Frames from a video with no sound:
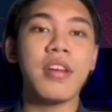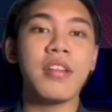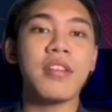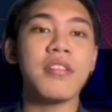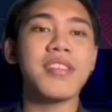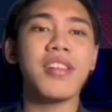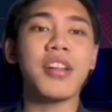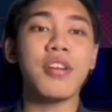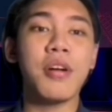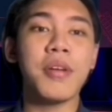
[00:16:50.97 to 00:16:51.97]
and there is a
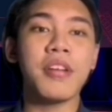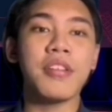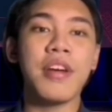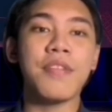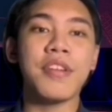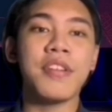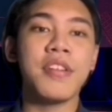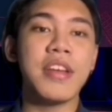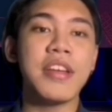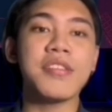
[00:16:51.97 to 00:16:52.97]
lot going on every
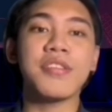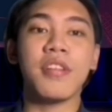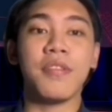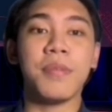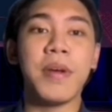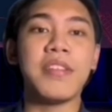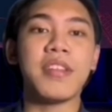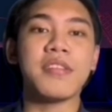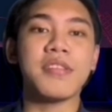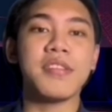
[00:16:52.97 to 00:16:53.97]
inch of the
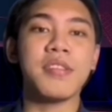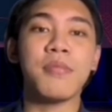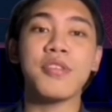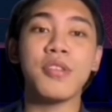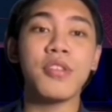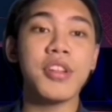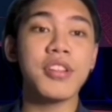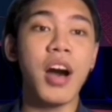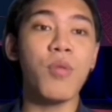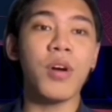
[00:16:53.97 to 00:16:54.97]
painting, since Amorsolo
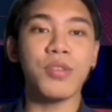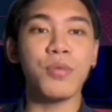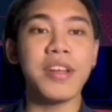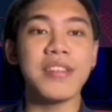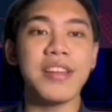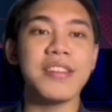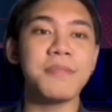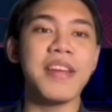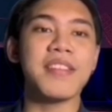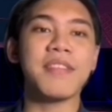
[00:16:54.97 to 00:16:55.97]
did not want to waste any
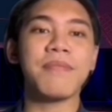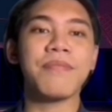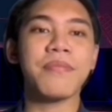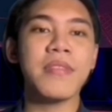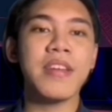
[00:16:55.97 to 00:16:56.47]
space.